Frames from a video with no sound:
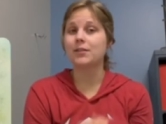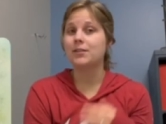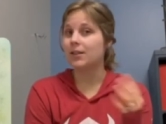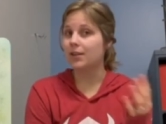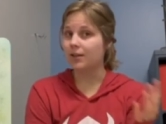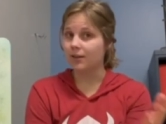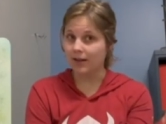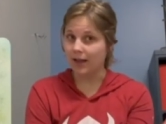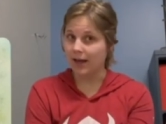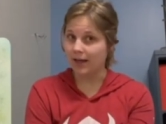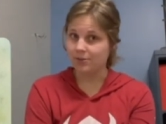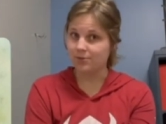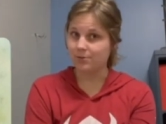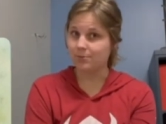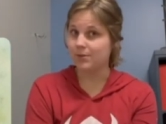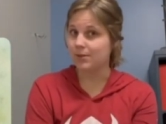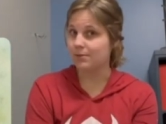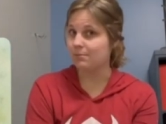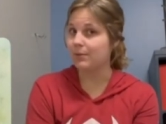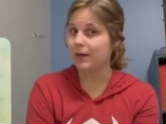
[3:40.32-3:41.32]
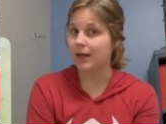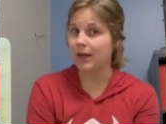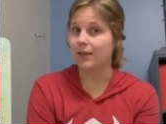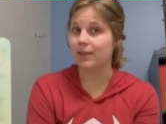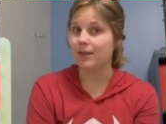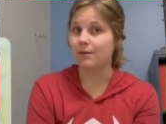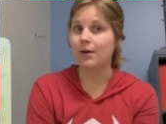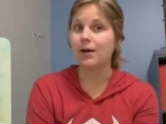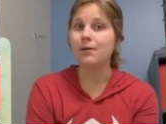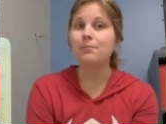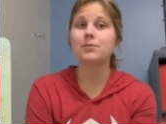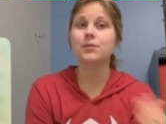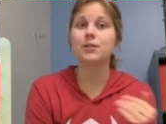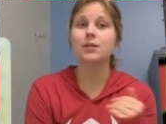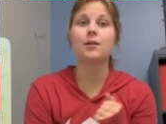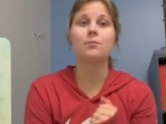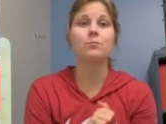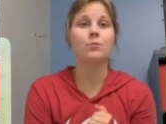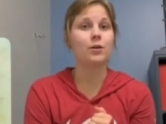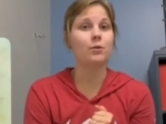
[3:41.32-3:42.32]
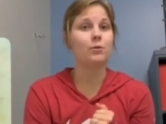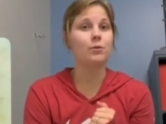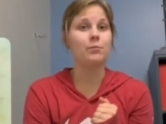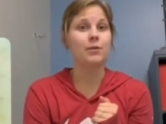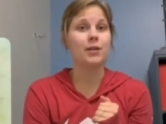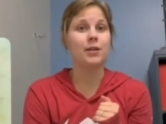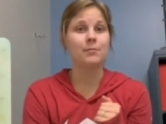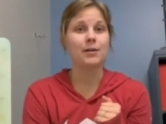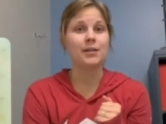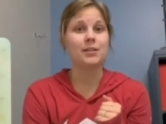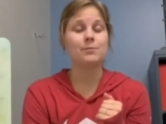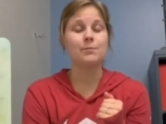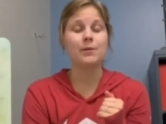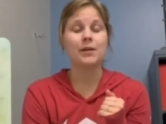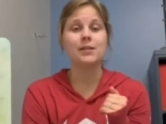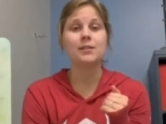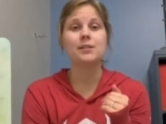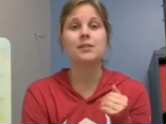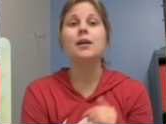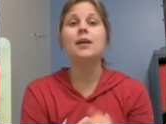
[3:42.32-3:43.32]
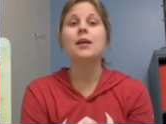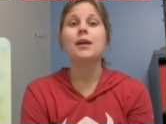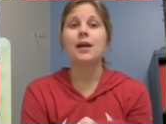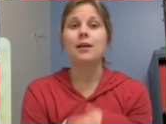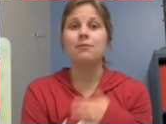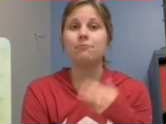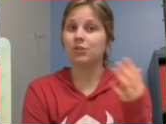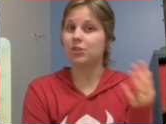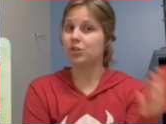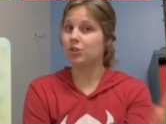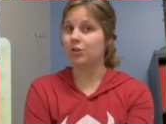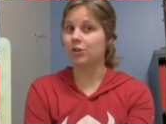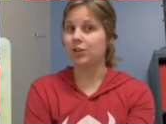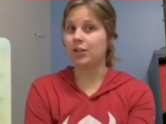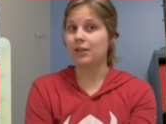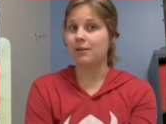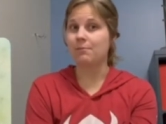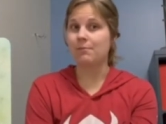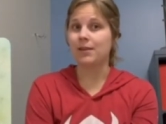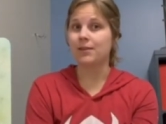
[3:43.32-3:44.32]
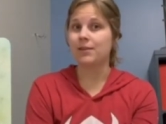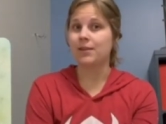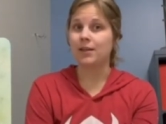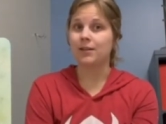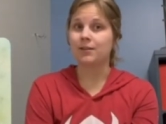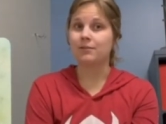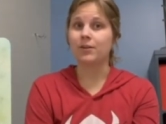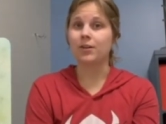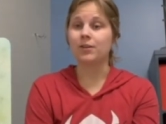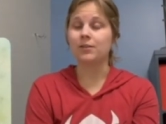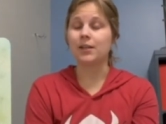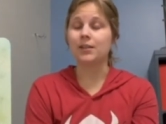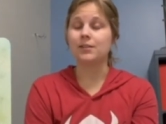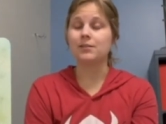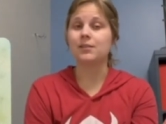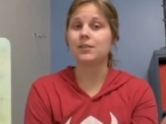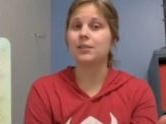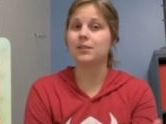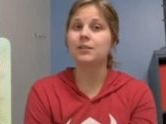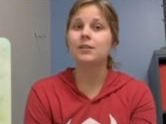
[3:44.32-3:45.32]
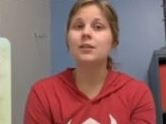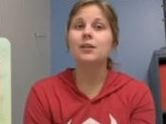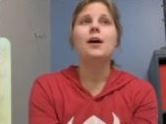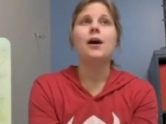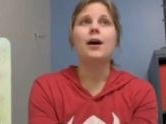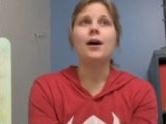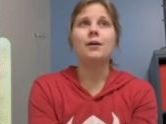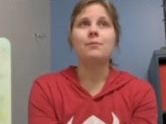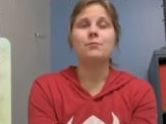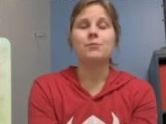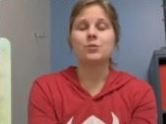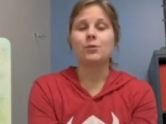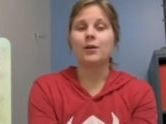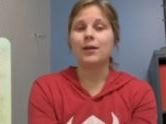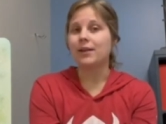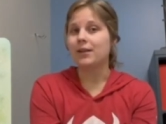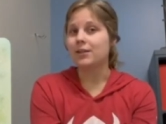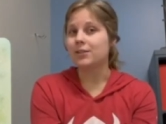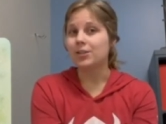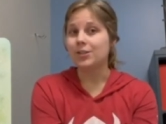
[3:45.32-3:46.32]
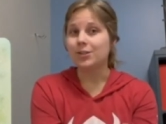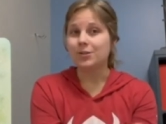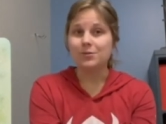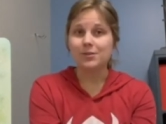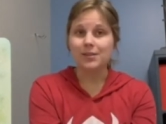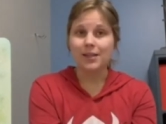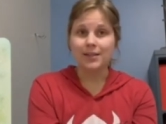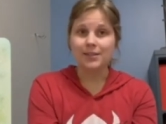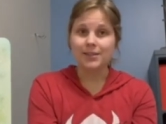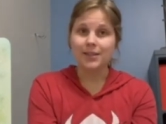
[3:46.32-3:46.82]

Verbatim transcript: to their classrooms and picking them up to come work with me in my space and returning them at the end of our lesson. Um, so I like to use that